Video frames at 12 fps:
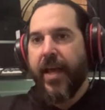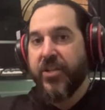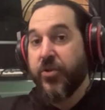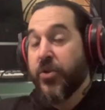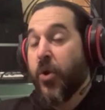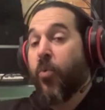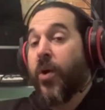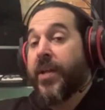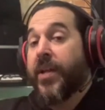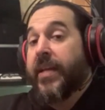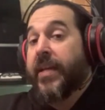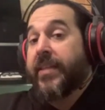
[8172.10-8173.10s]
and you don't
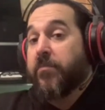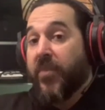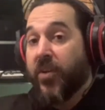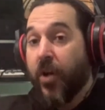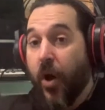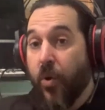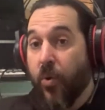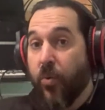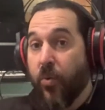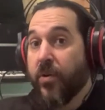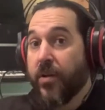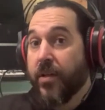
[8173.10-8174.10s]
want to let them
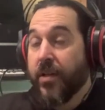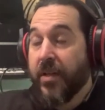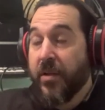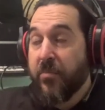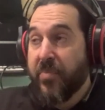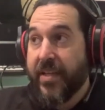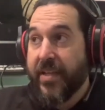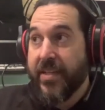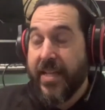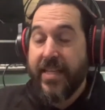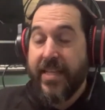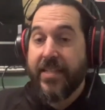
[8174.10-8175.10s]
go,
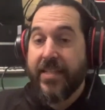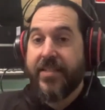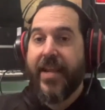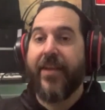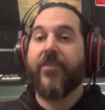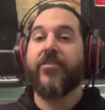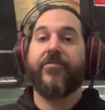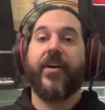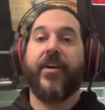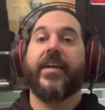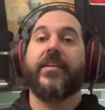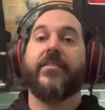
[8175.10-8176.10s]
because I think it's
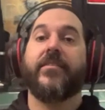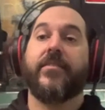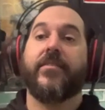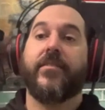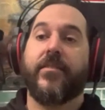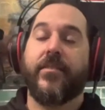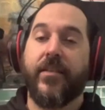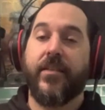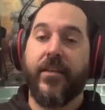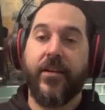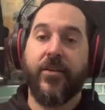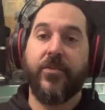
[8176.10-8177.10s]
terrifying.
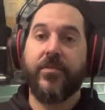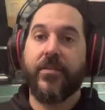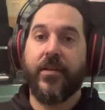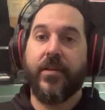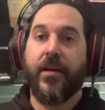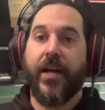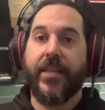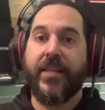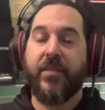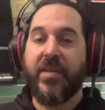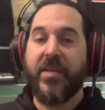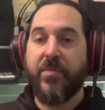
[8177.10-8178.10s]
I
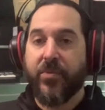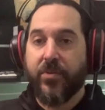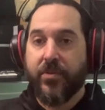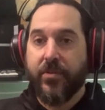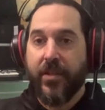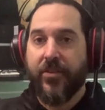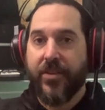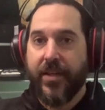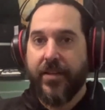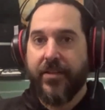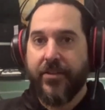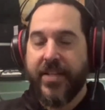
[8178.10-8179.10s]
think people,
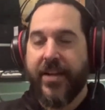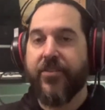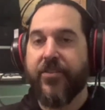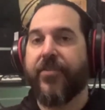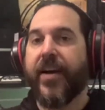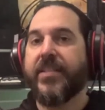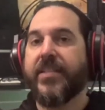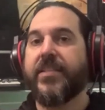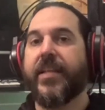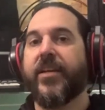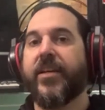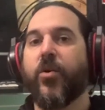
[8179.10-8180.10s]
they're terrified to
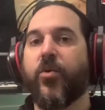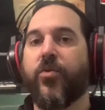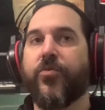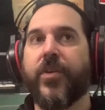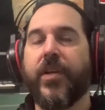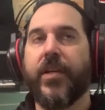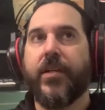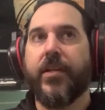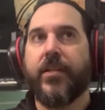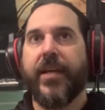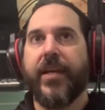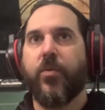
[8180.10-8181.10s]
let go of,
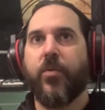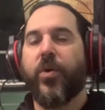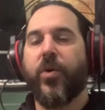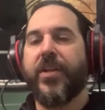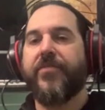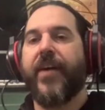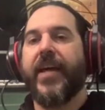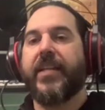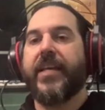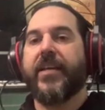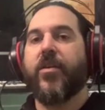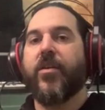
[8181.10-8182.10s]
like, what if I
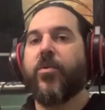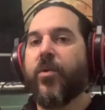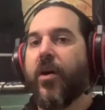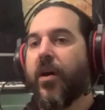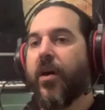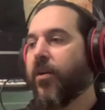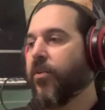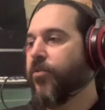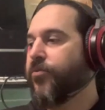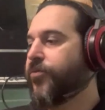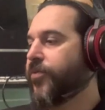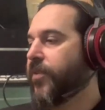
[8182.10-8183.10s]
let go
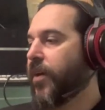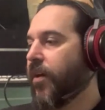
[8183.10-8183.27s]
of